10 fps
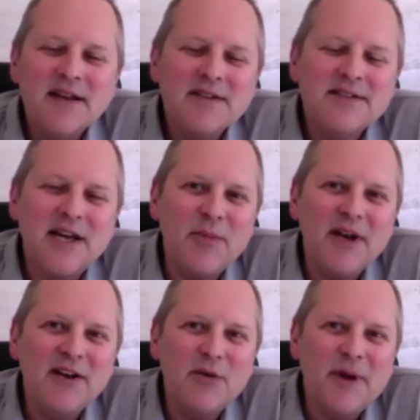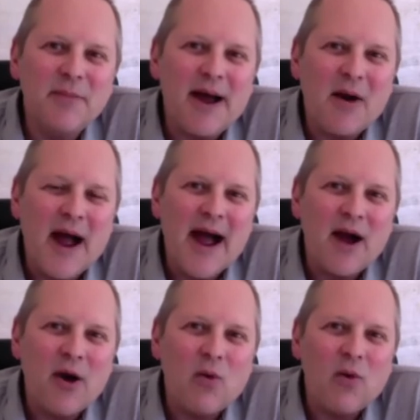Tell me a little bit about
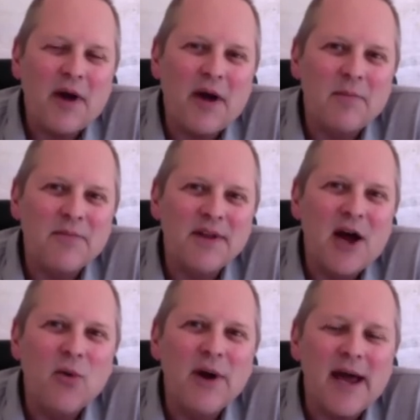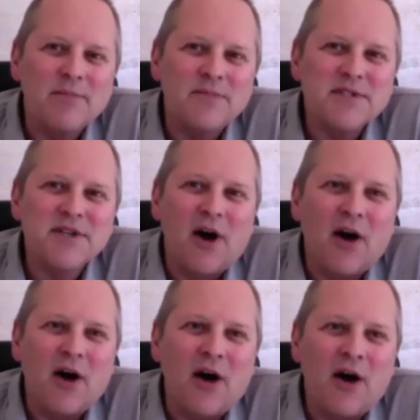how the OEMs
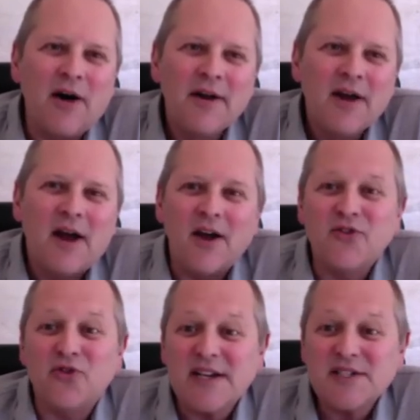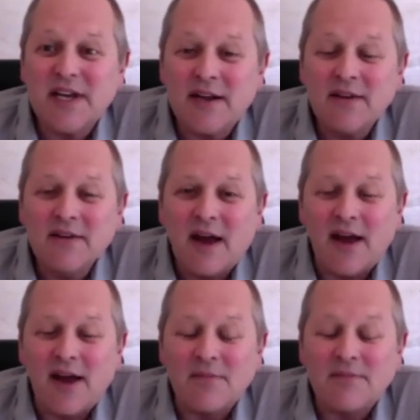are addressing
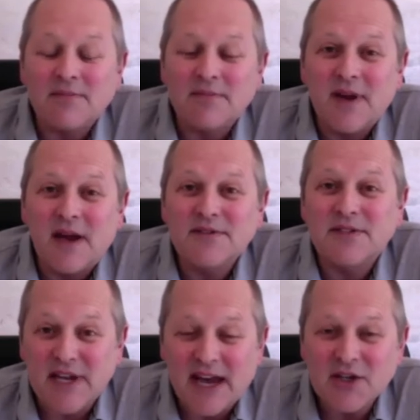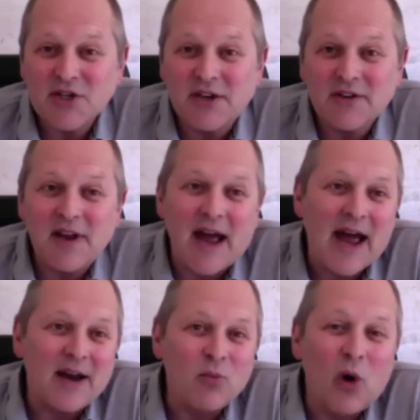detection,
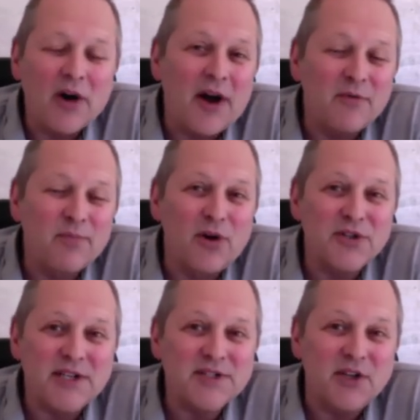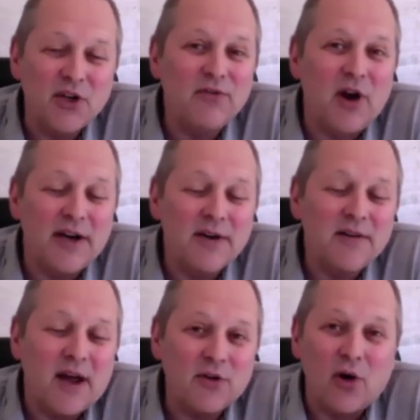and what kind of projects that you've
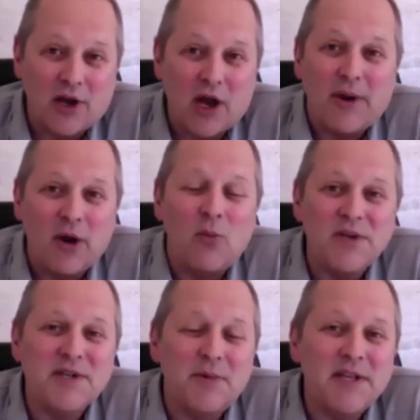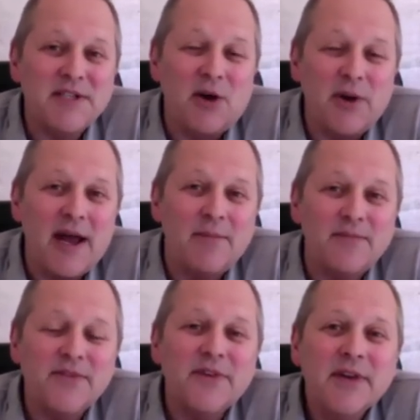got going on with some of these OEMs.